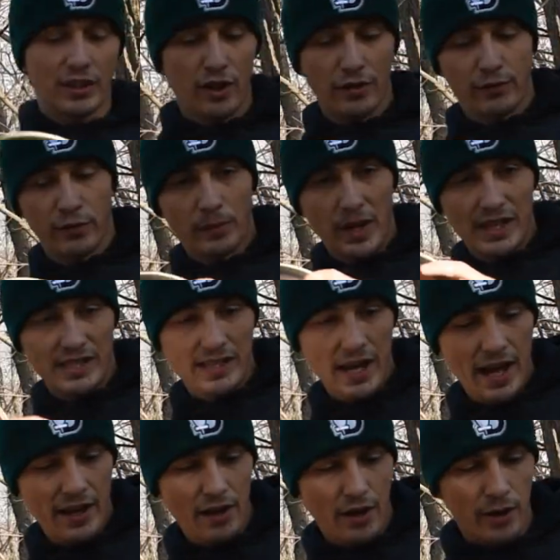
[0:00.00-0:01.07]
good for my
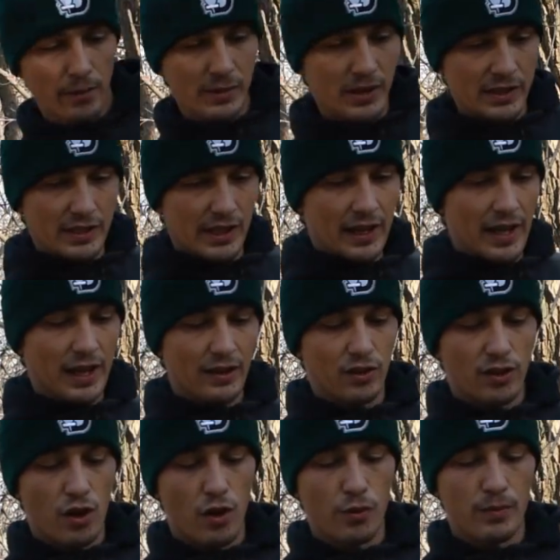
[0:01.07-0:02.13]
sidearm since I can't
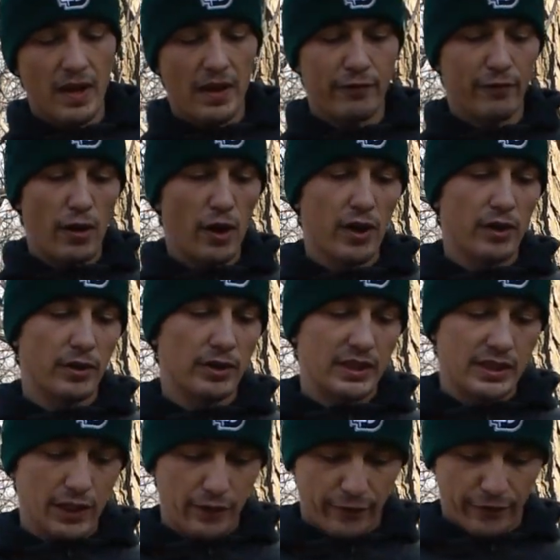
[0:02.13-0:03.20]
throw them that far. It'll
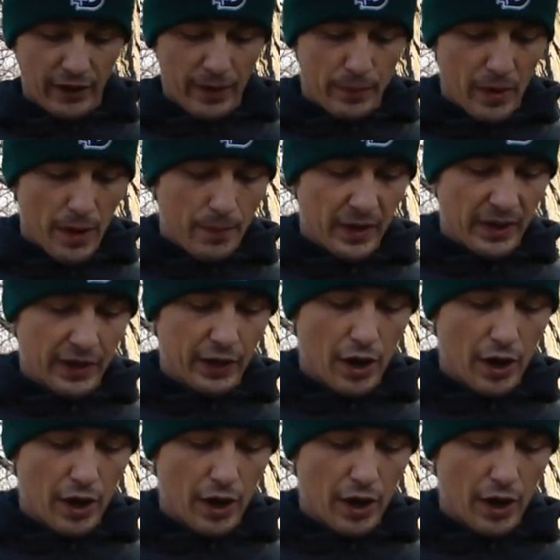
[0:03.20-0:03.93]
still flip up and